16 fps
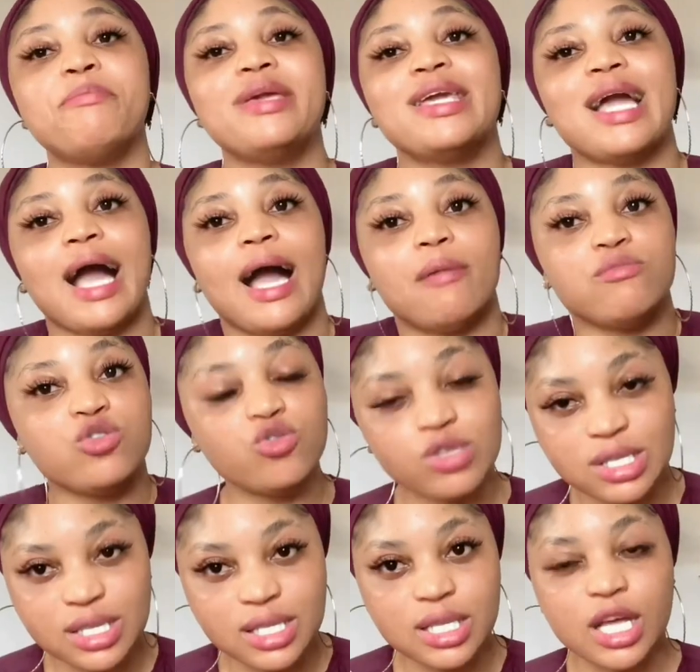I'm
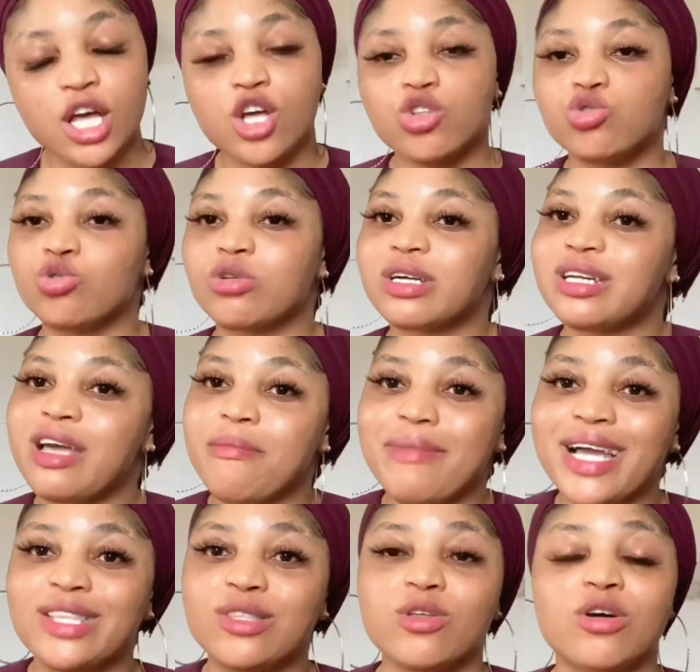using to clear
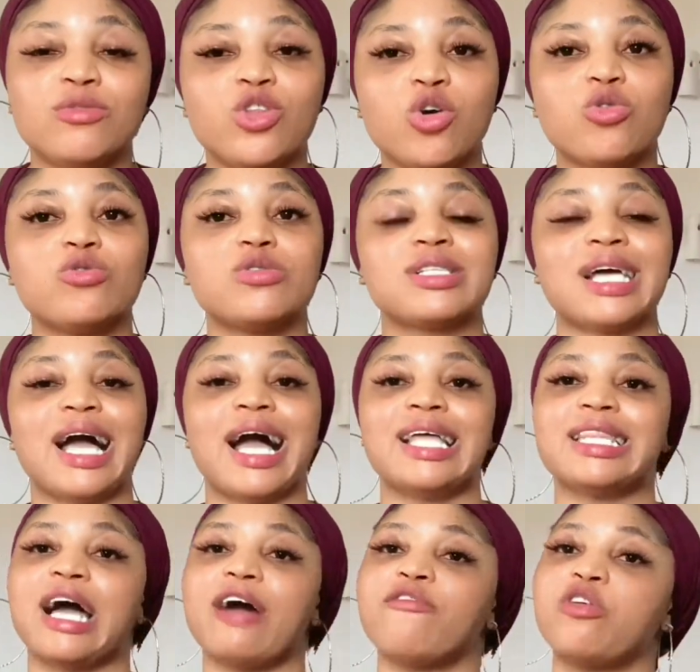my knuckles,
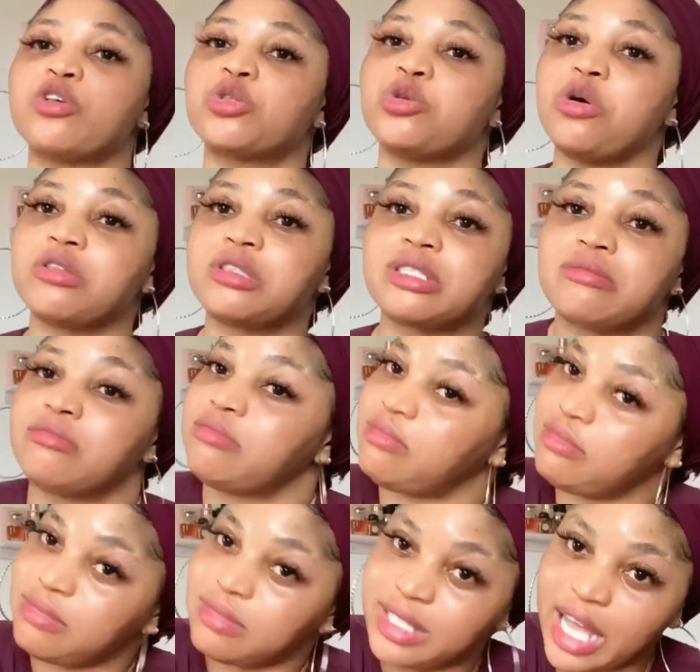and I've also
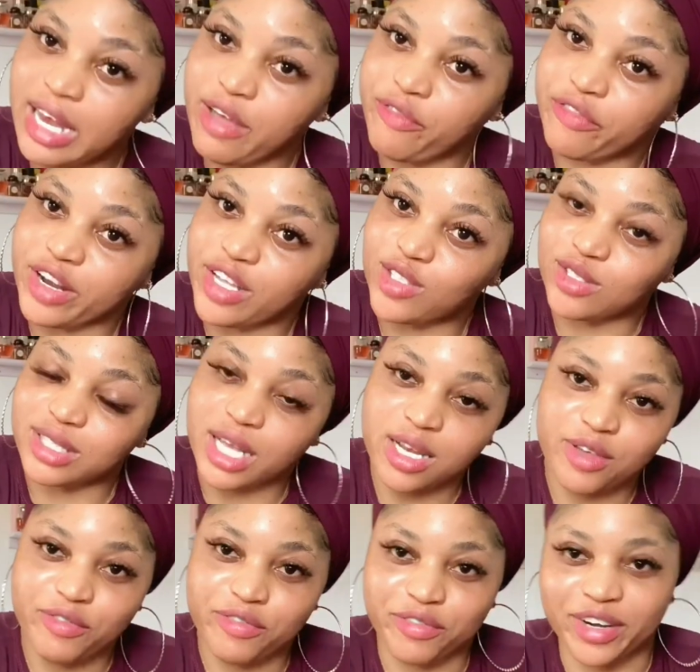tell a friend to tell
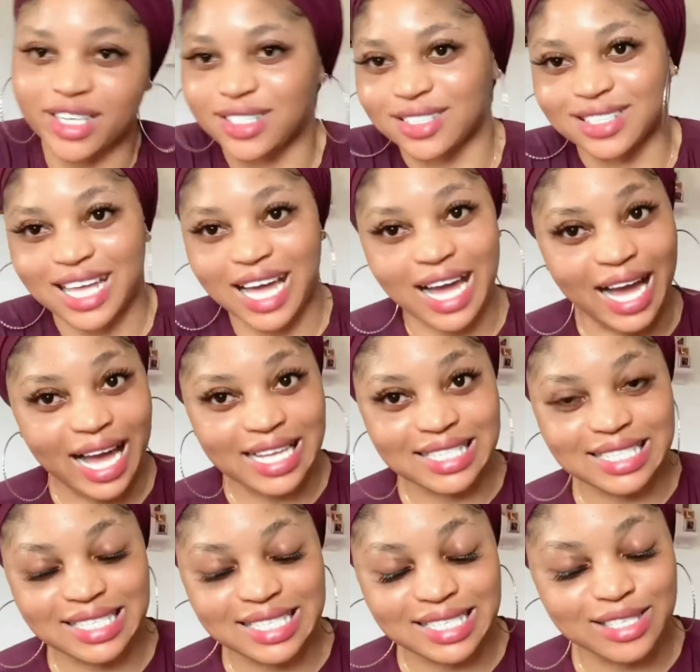a friend, that kind
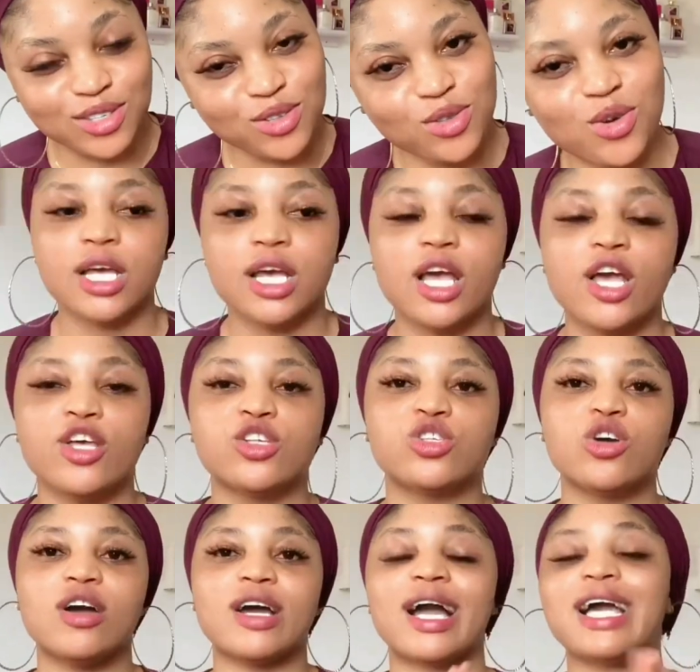thing, you know.
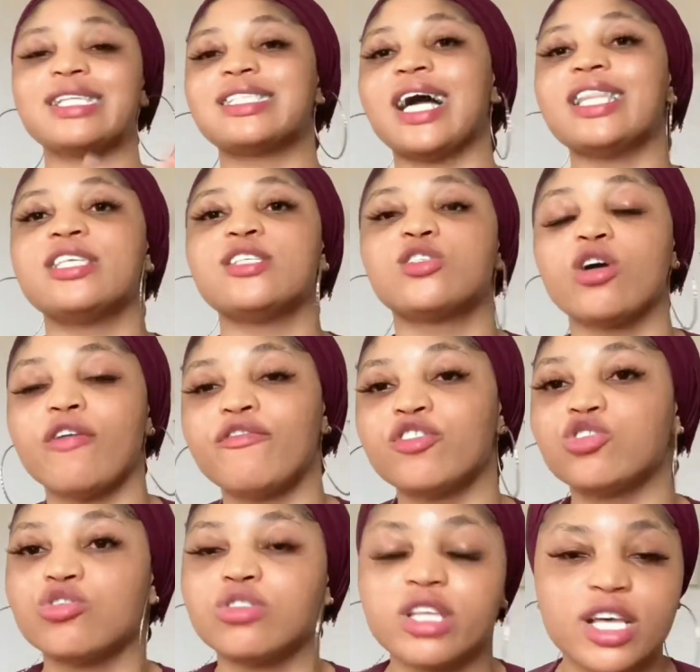So guys, that is all for
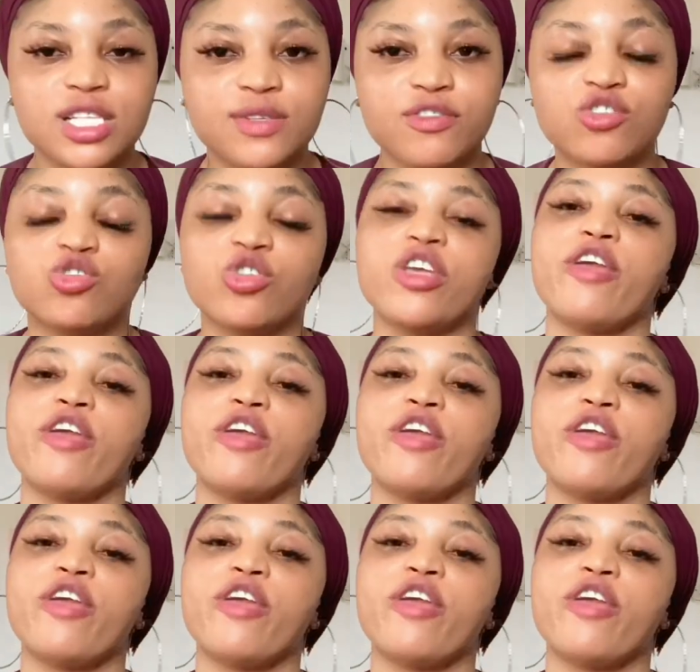today's video.